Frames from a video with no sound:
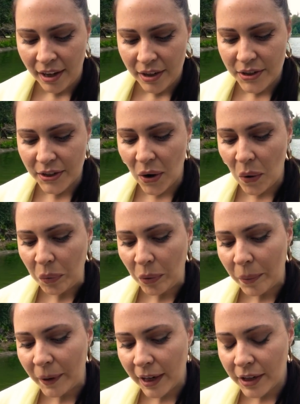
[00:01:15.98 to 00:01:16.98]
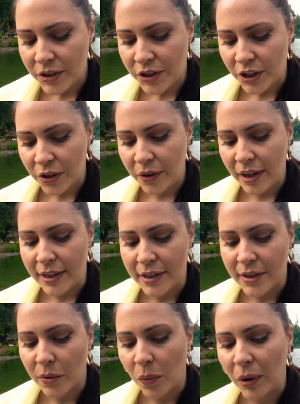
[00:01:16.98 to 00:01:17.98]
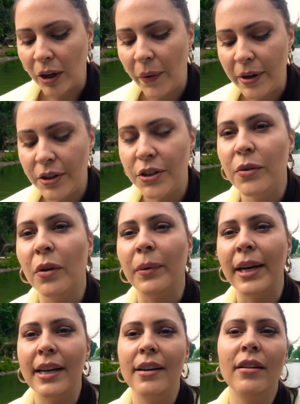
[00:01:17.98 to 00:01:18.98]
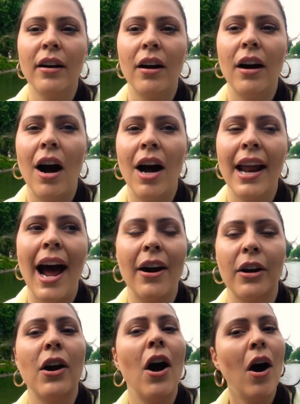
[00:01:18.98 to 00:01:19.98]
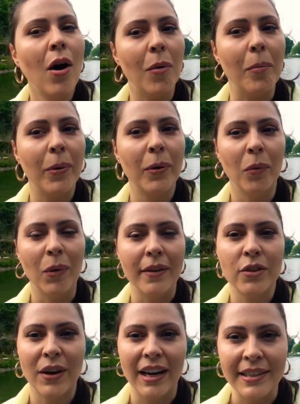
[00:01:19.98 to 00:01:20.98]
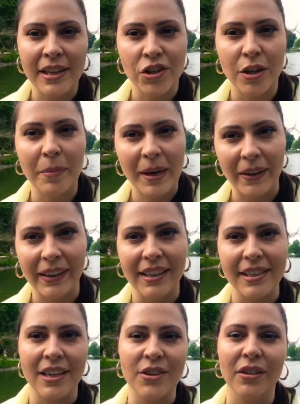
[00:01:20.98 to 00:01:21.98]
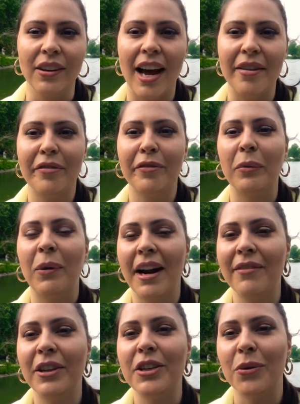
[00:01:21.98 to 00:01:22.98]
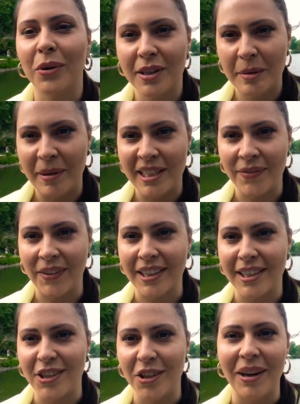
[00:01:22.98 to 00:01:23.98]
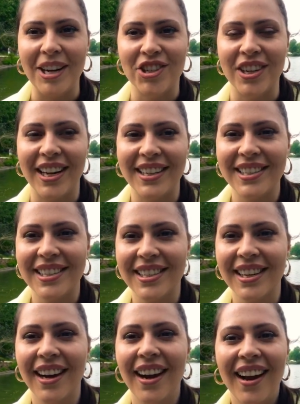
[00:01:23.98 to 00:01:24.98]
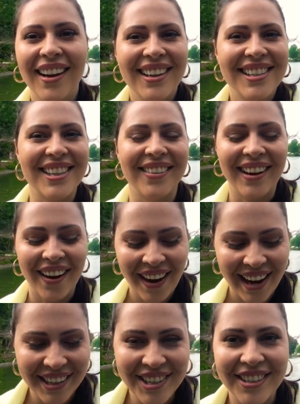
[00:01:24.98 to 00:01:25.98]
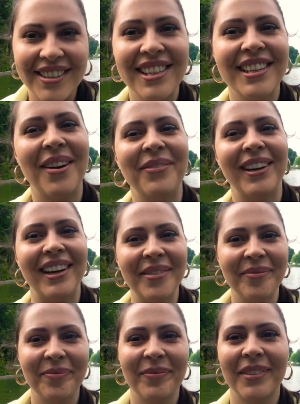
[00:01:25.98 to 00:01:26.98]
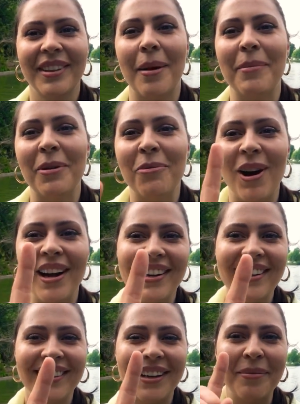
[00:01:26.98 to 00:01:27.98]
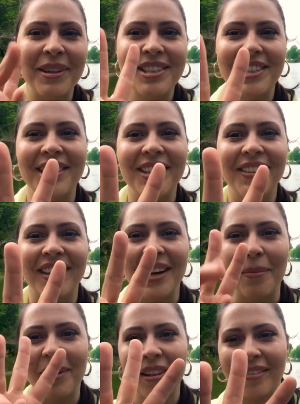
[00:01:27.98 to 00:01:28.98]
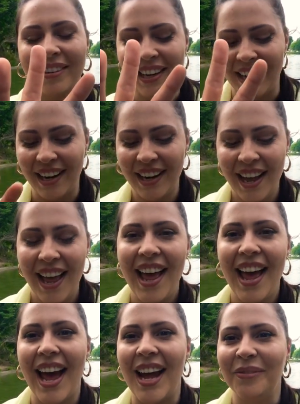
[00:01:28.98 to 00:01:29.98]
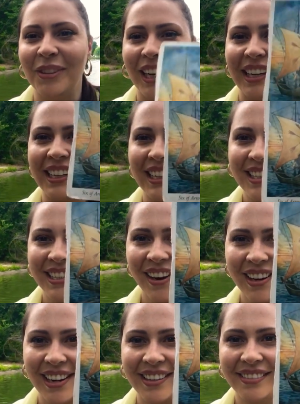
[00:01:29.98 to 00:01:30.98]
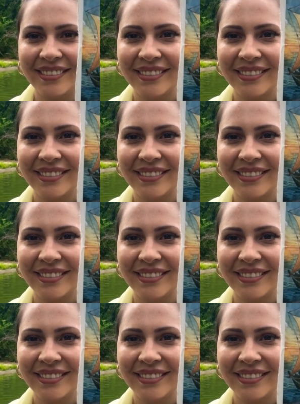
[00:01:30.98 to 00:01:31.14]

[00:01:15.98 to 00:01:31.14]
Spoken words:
So what we're going to do is we're going to do a reading on how to cope with transition periods in your life for whatever your specific situation is. So go ahead and choose a number 1, number 2, or number 3, and we're going to get started.